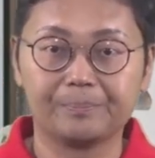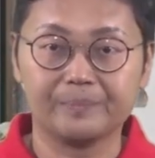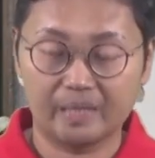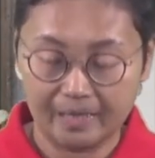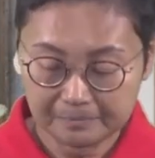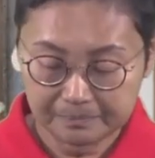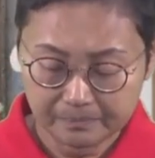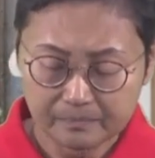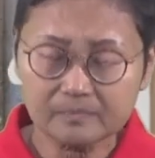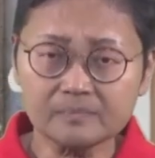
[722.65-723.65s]
Okay.
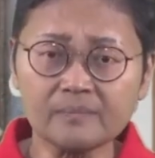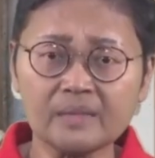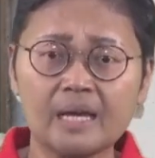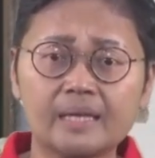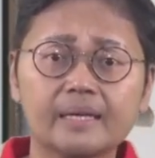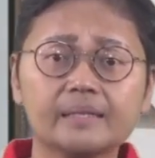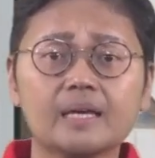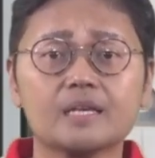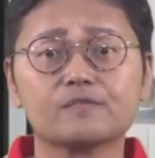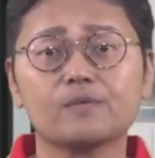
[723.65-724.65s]
And then
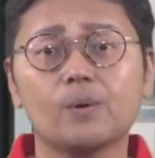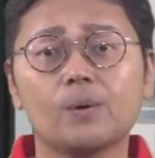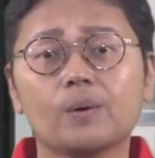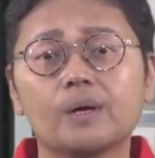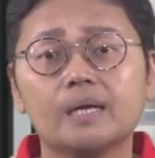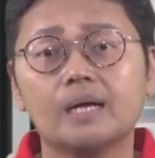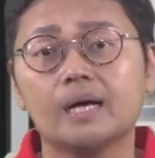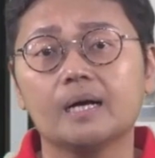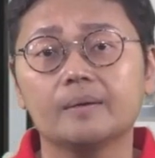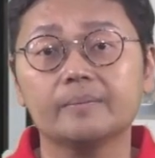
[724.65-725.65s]
as for
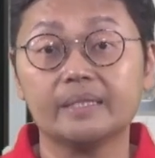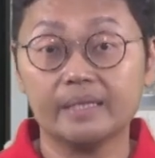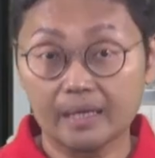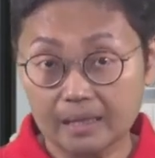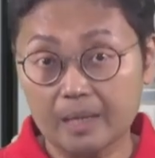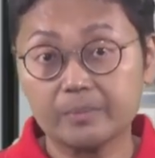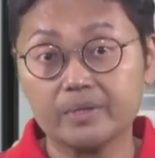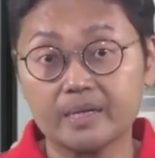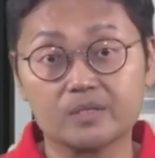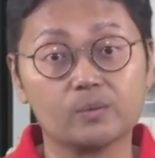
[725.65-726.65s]
media
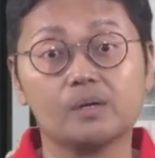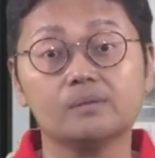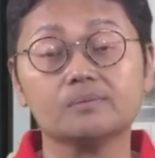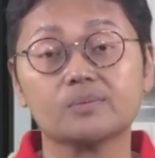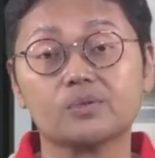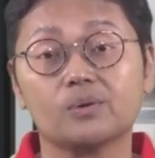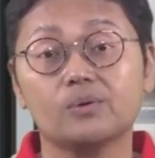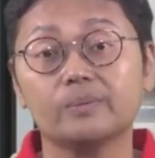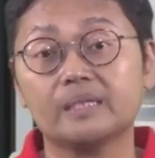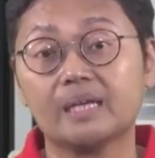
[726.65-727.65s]
library as well, so
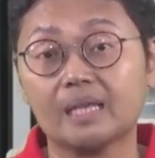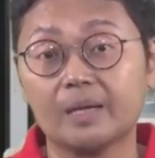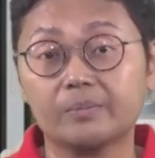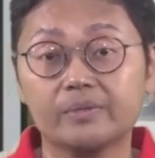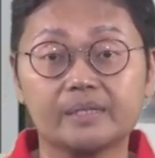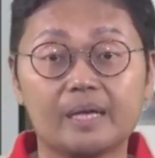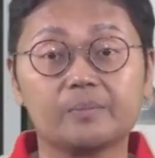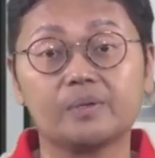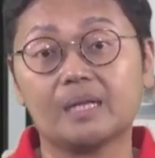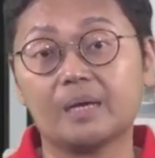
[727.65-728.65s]
media library,
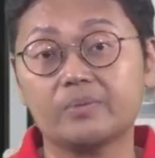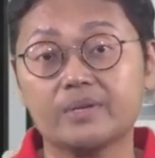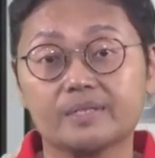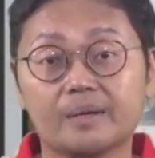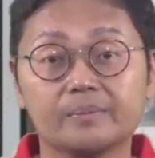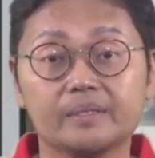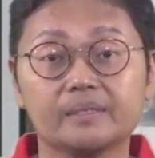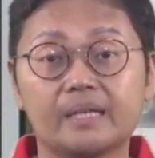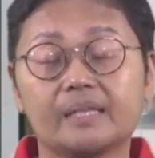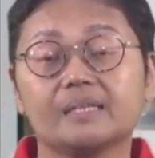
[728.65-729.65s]
template library is something
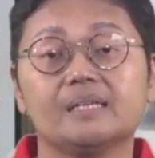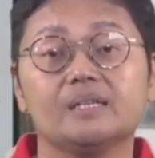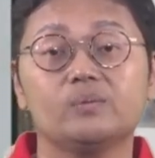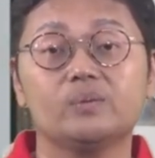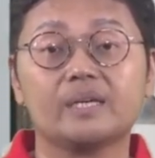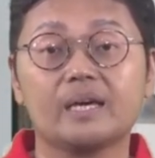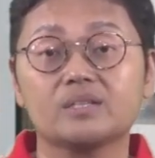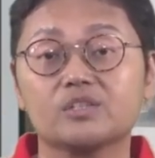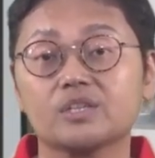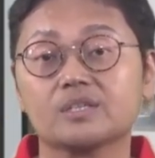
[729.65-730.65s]
that we can
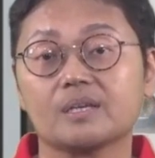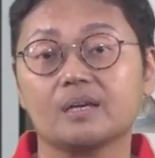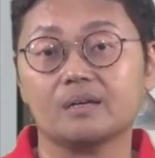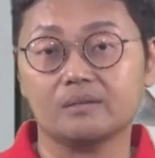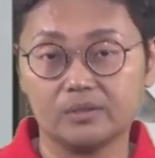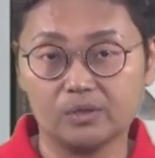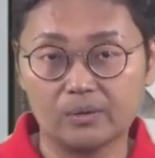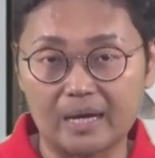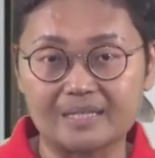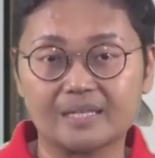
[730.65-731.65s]
just
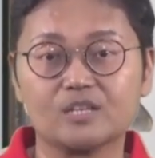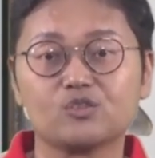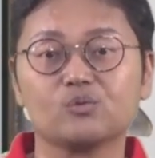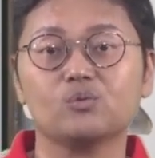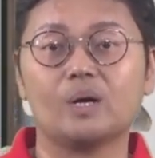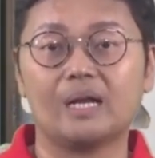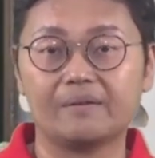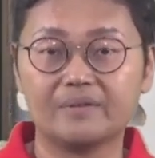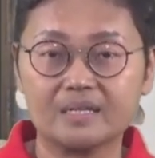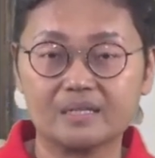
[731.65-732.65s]
access to
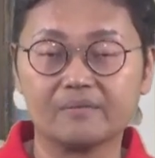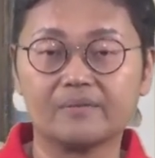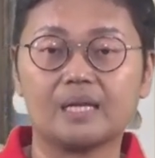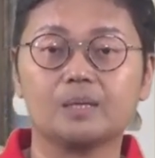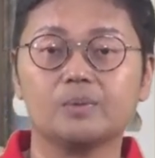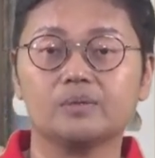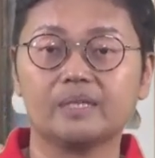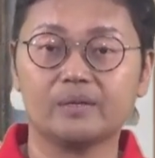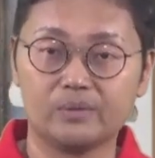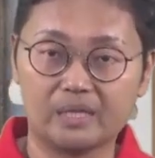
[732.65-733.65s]
whatever is available,
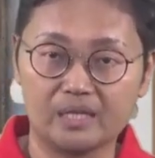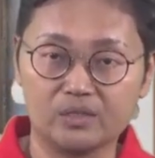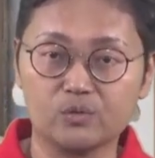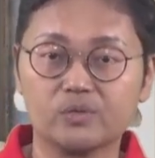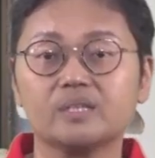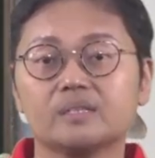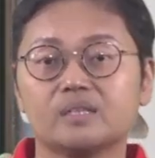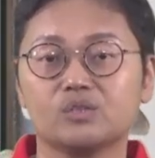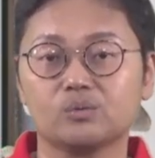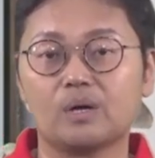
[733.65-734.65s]
then we can use it
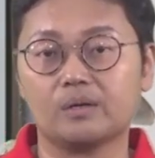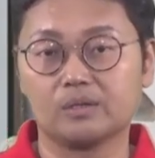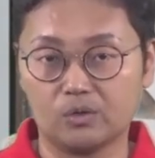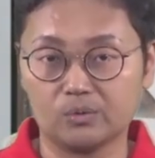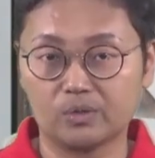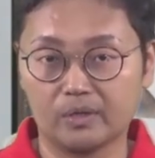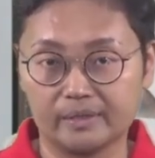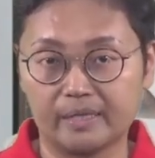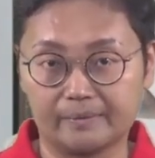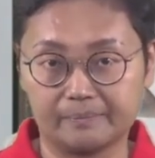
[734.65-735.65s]
into our own content.